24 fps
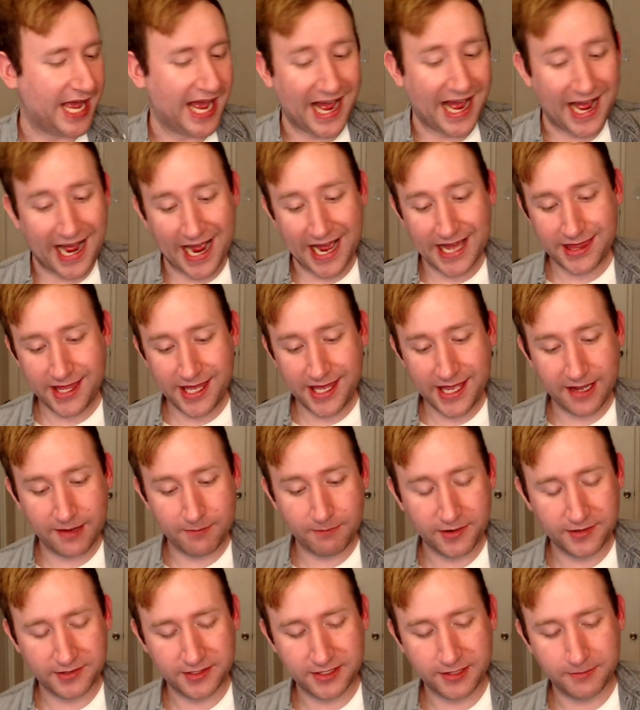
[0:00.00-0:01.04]
I think
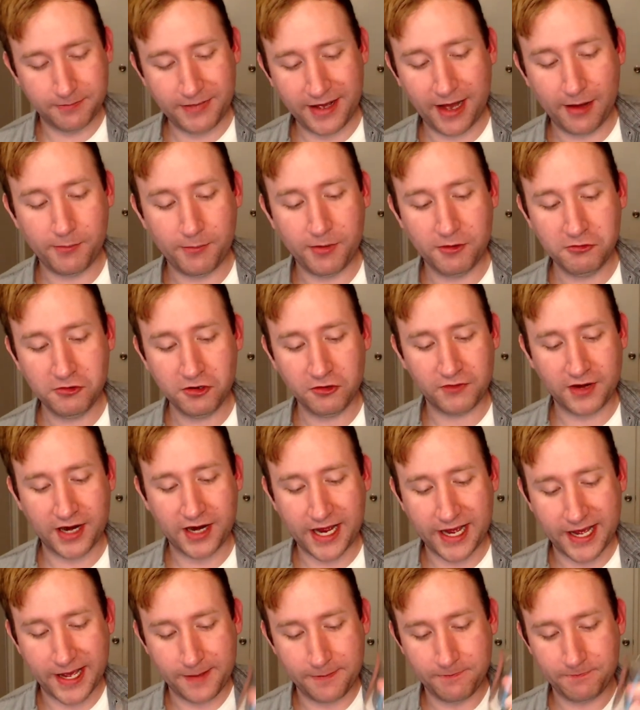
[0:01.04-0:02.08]
both the Balboa
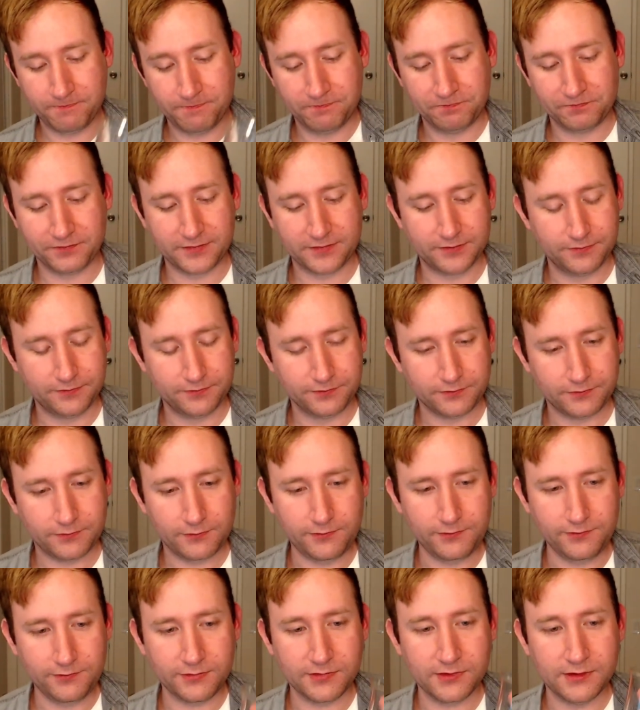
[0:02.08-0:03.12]
Rye,
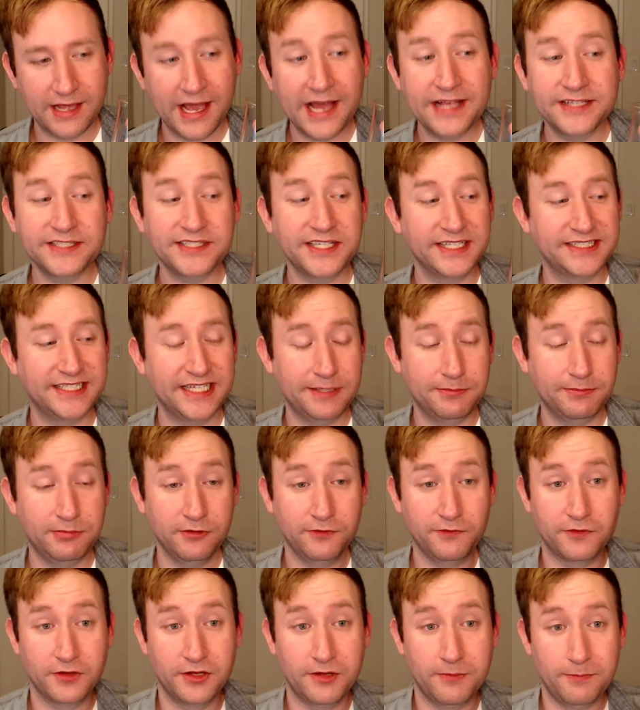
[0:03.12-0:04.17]
as an example
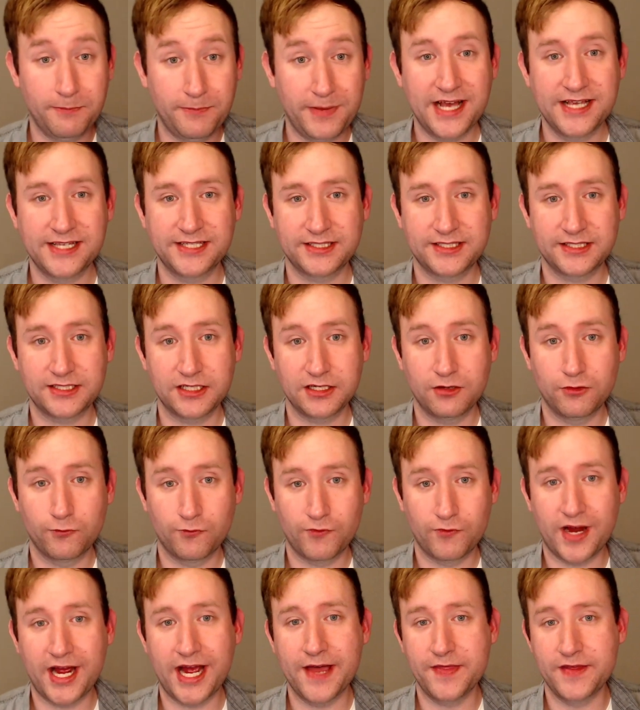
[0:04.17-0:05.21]
for the best
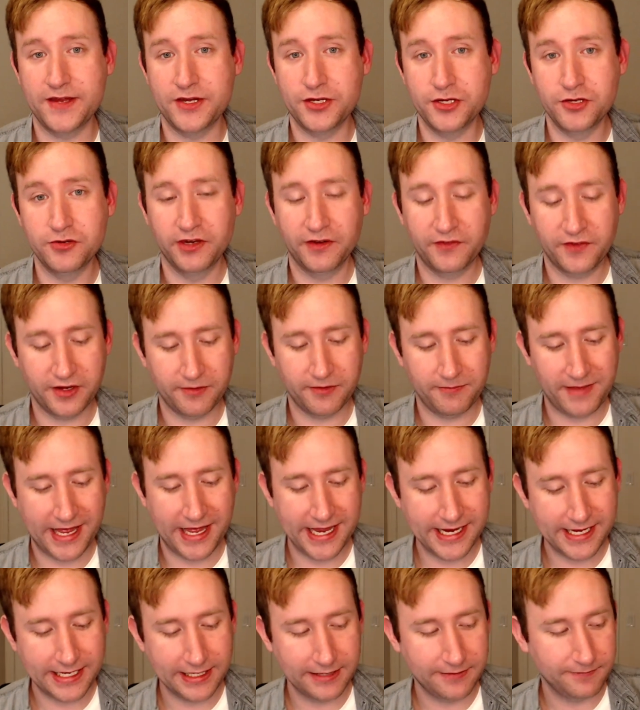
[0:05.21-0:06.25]
rye that New Riff can make,
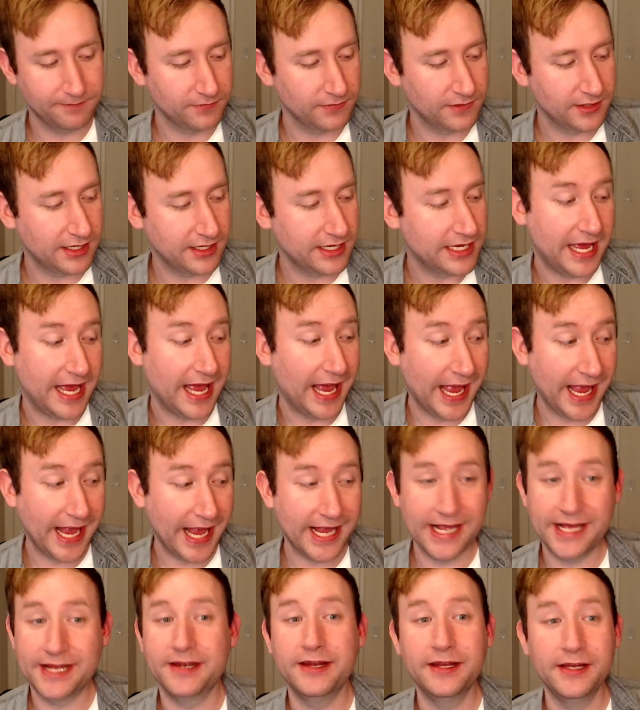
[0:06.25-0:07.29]

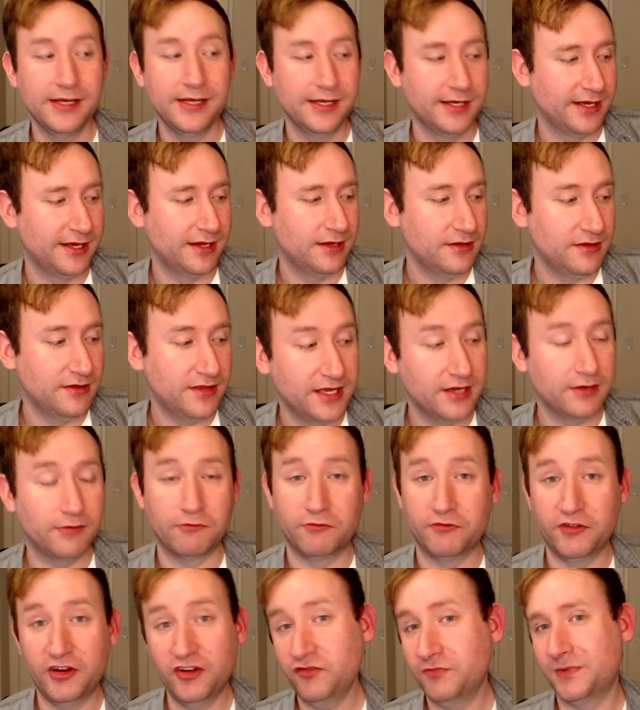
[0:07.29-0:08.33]
and the
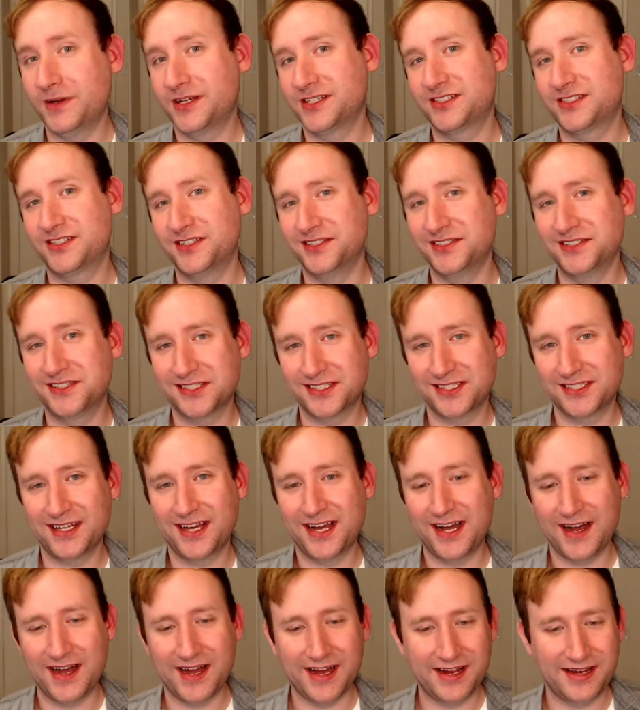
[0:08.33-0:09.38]
RiffBusters,
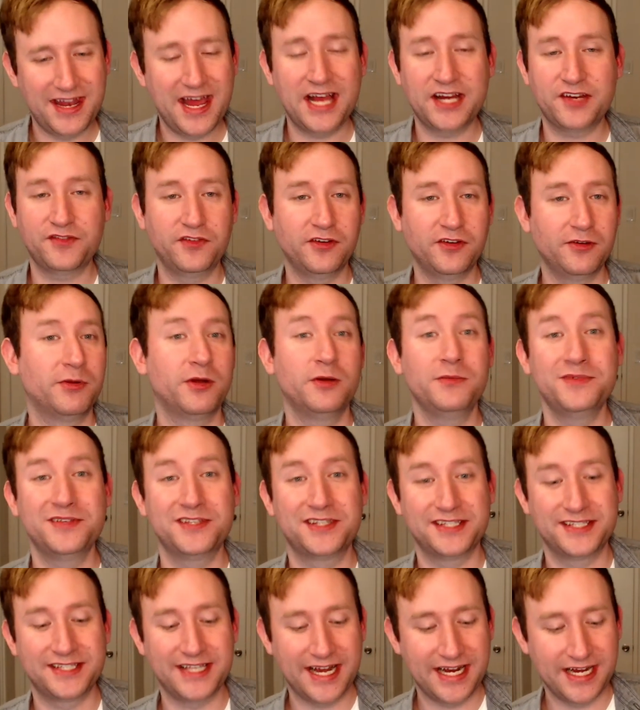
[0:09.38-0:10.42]
Nashville Bourbon
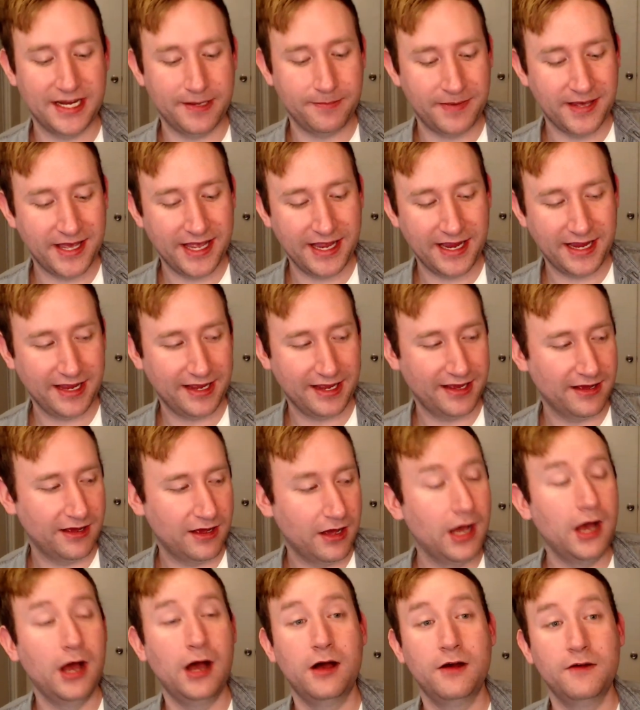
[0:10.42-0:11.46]
Society pick
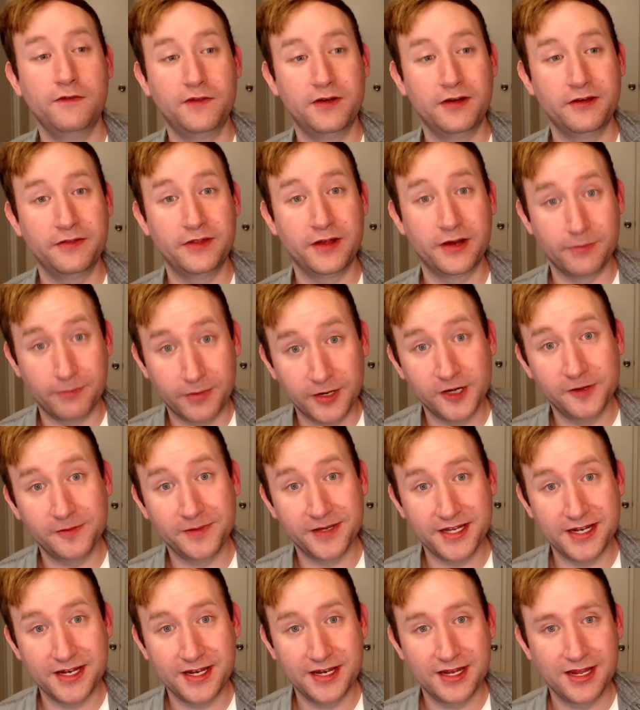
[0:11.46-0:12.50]
of their
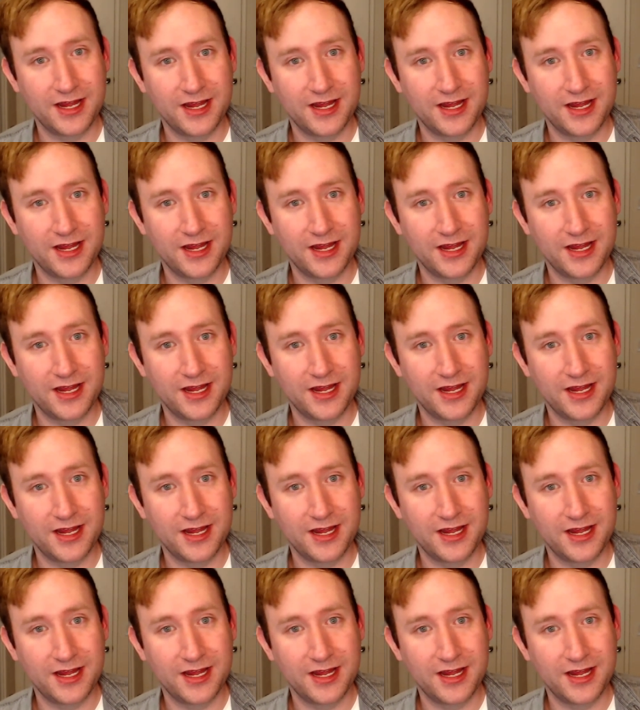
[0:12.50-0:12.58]
bourbon